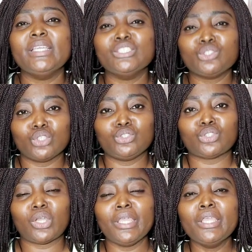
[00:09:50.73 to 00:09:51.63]
is your
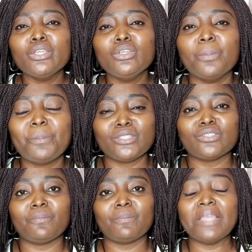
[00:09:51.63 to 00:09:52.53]
joy, your
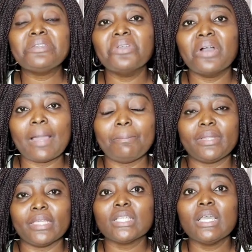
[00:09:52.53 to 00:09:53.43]
peace of mind, your
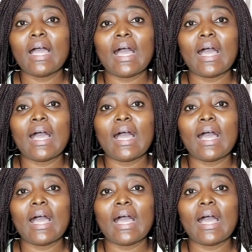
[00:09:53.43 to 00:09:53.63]
happiness.